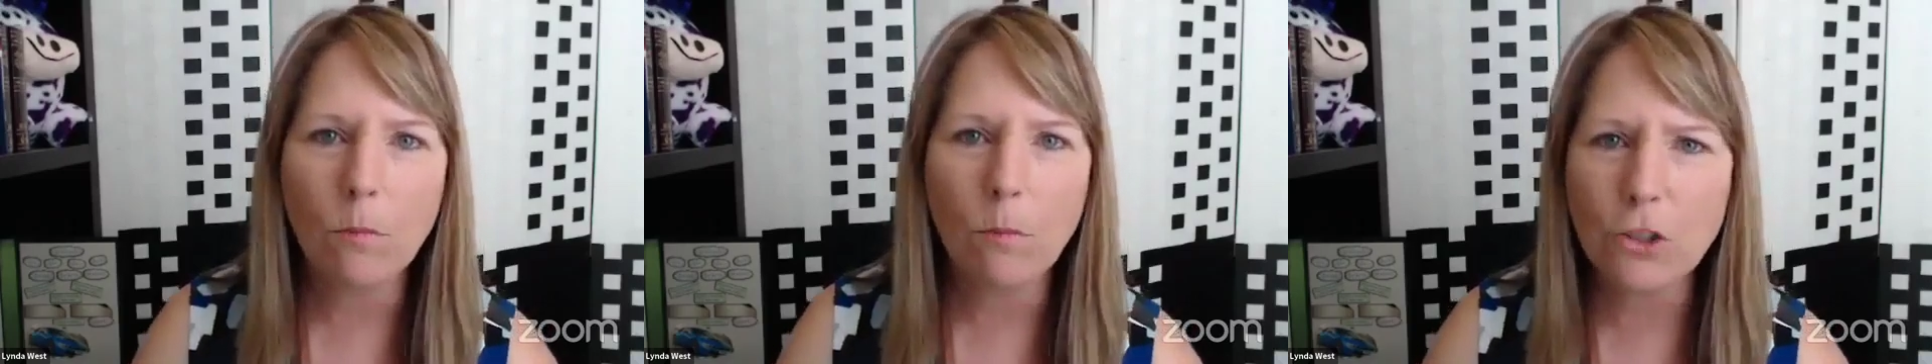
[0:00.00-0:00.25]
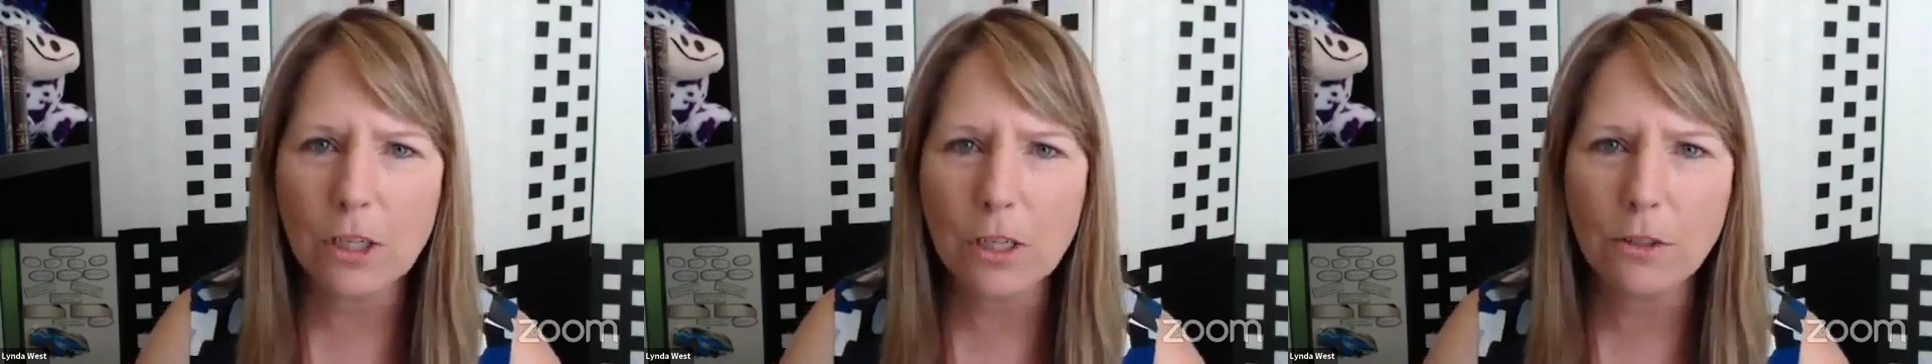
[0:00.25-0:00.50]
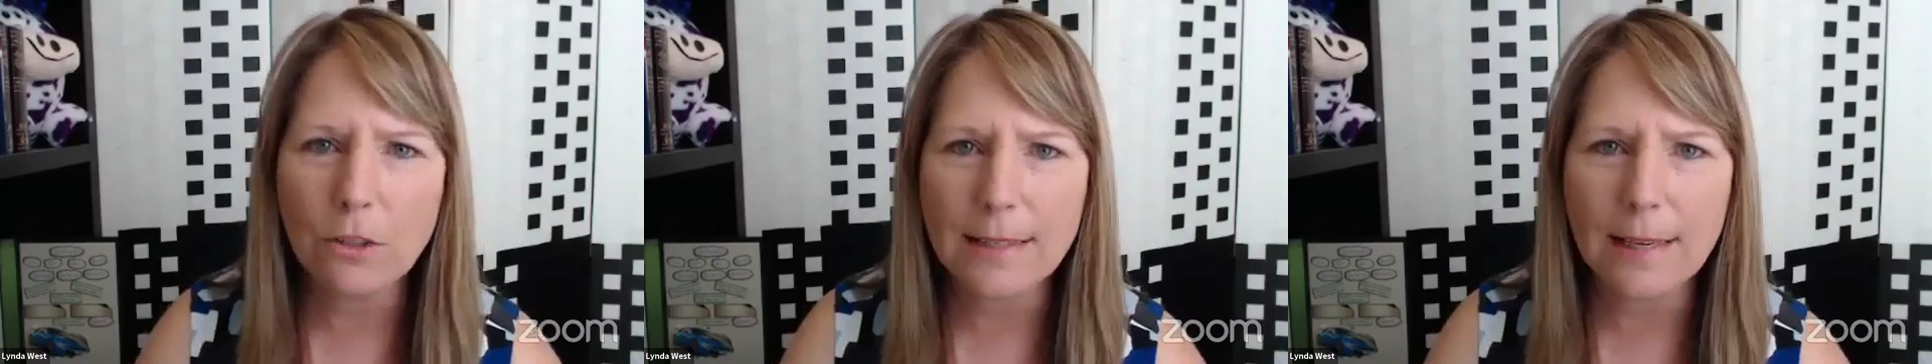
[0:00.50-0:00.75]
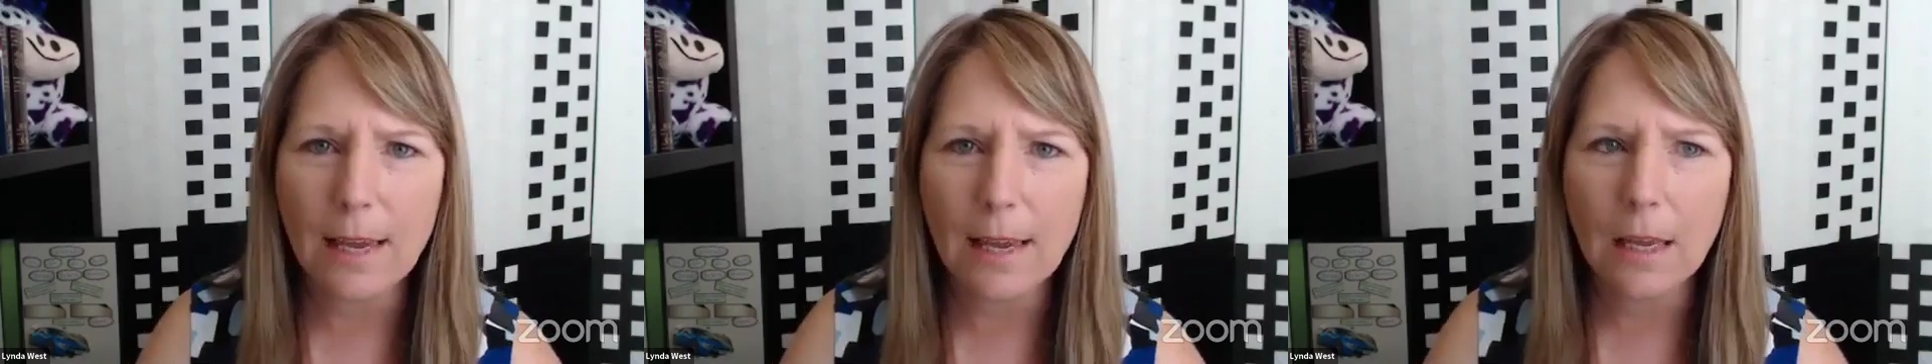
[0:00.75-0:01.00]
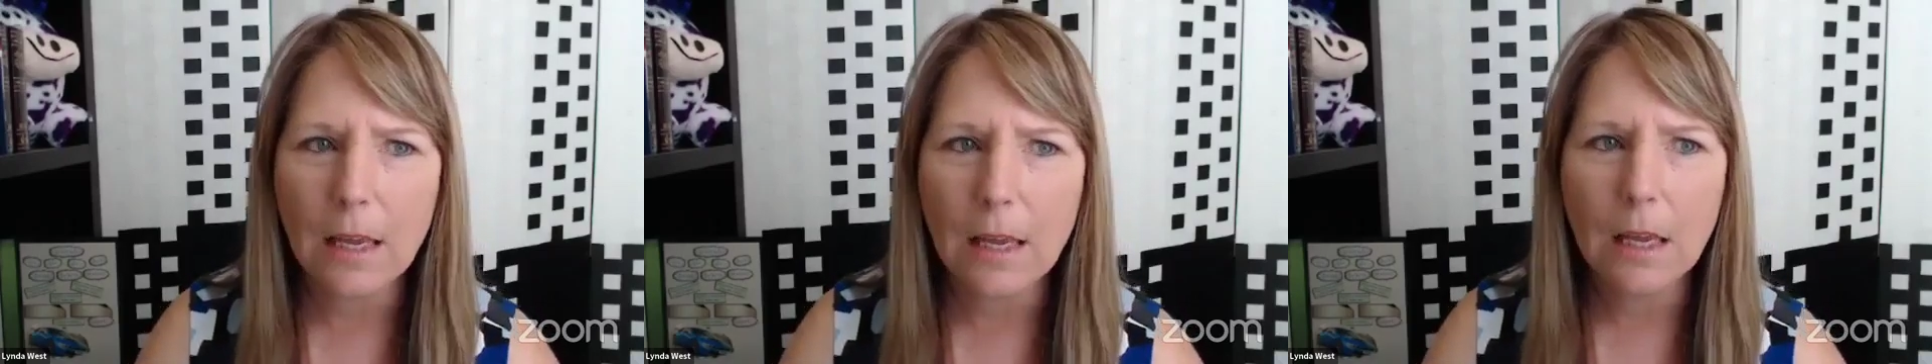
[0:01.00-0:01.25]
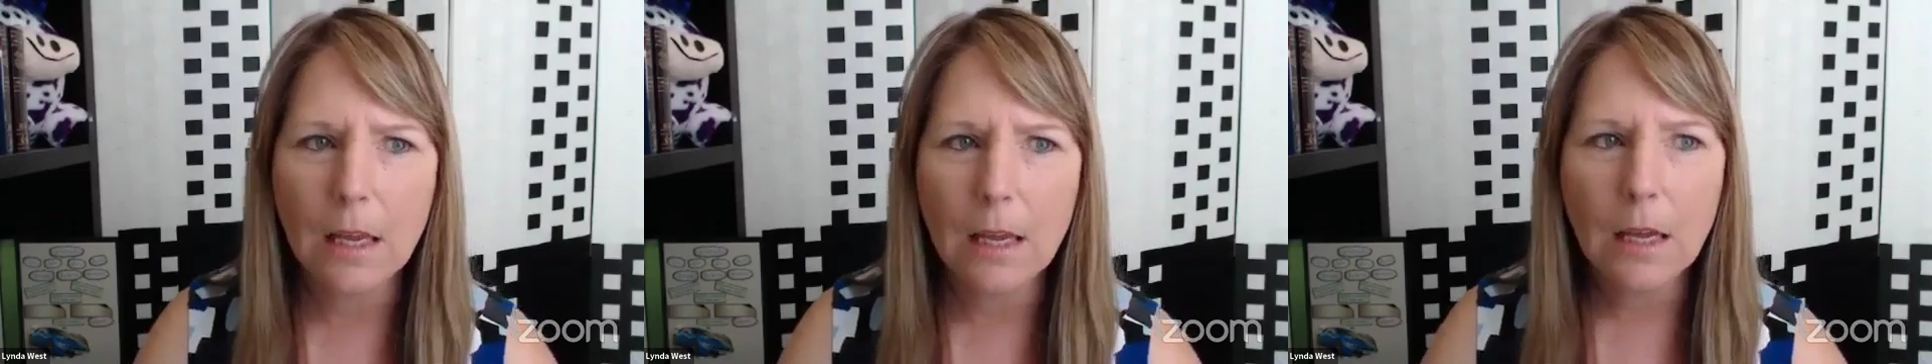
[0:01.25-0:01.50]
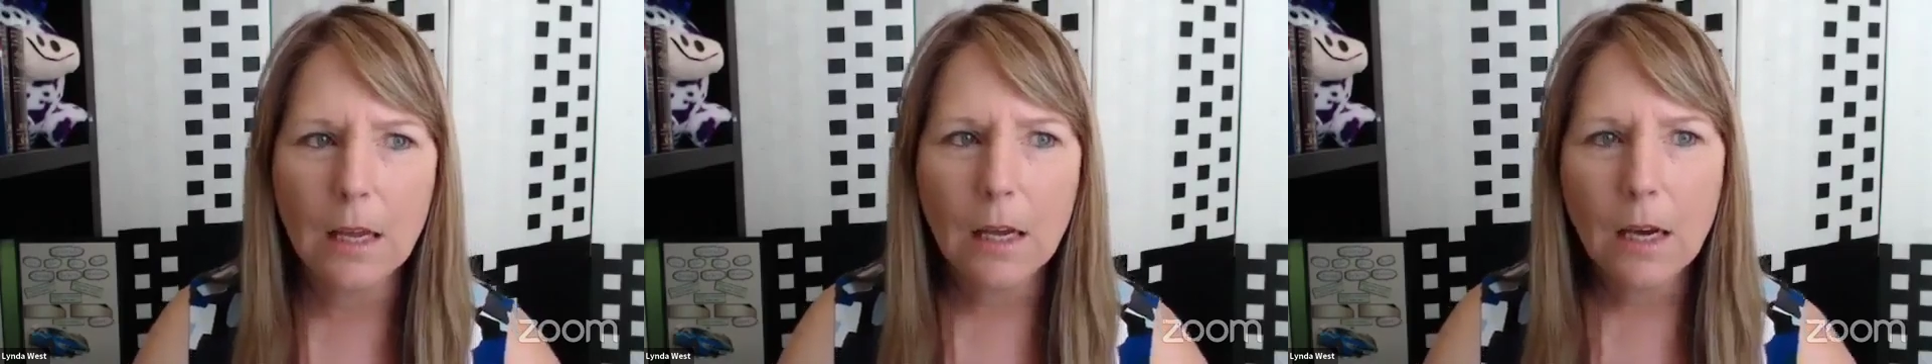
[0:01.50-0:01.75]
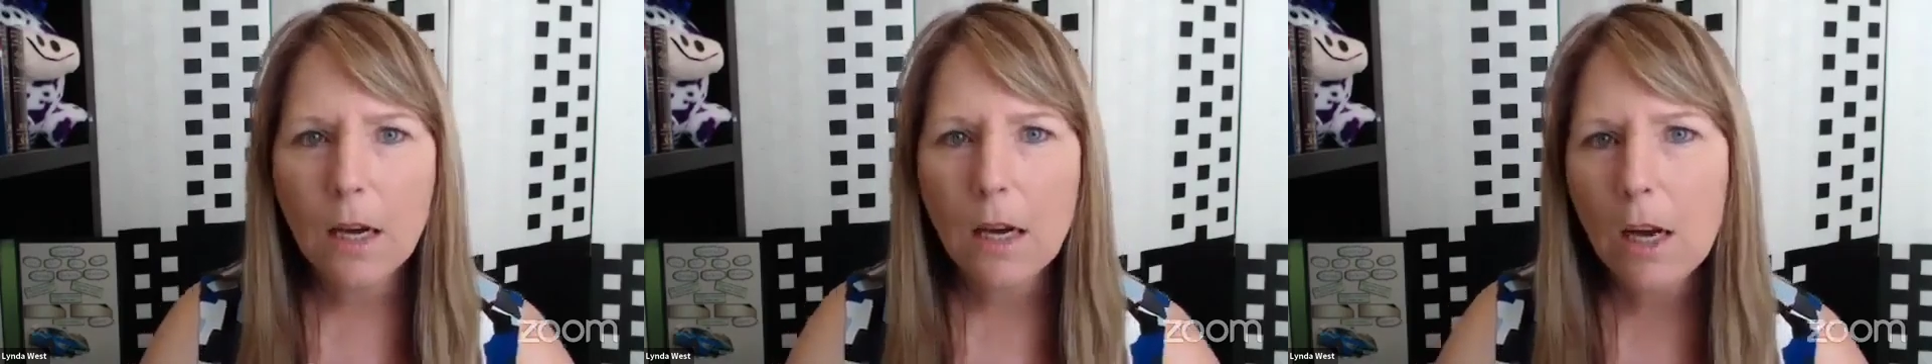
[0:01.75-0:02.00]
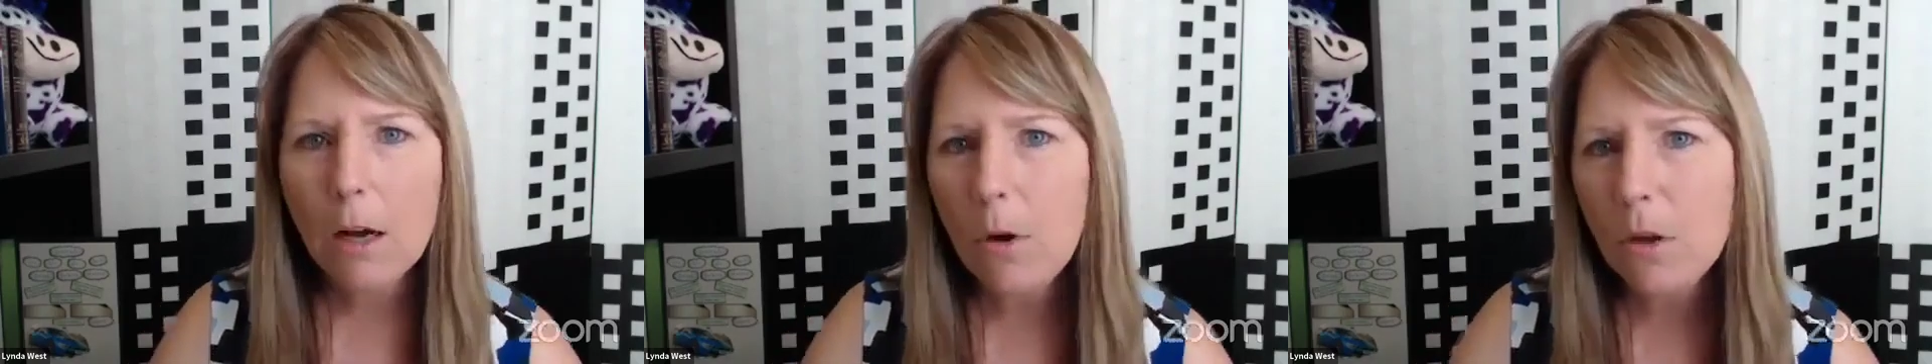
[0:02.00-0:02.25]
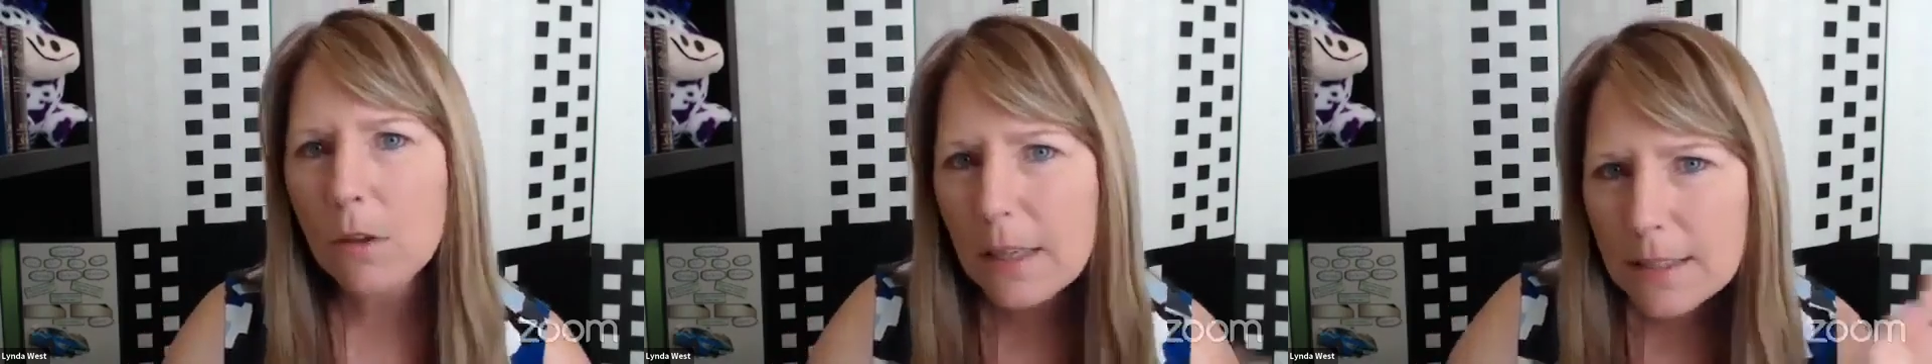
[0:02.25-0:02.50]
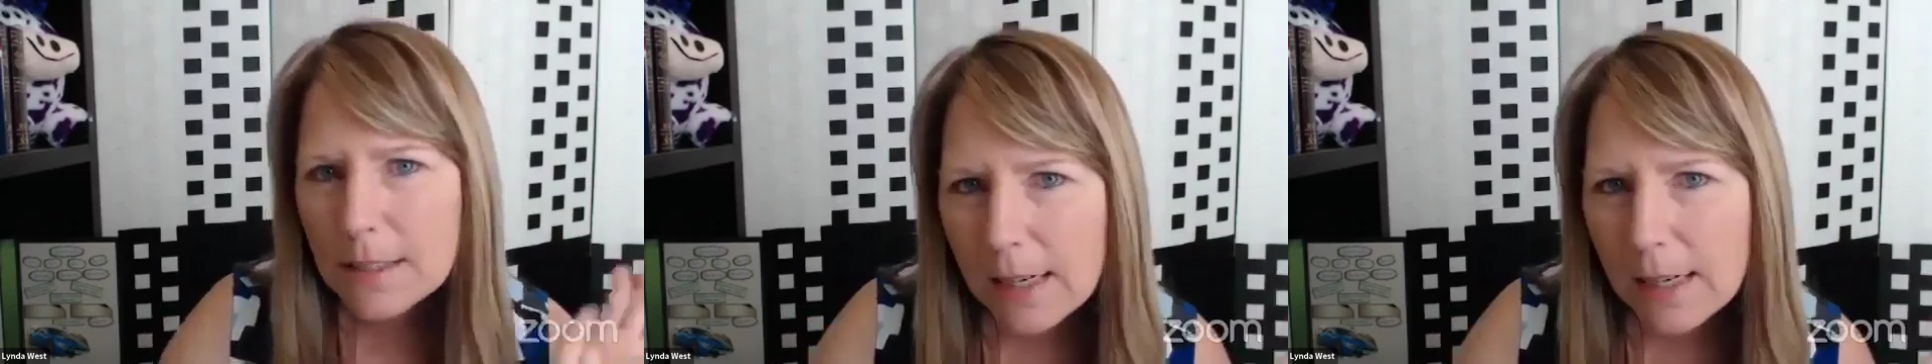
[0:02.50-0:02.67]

watching her say, hold on a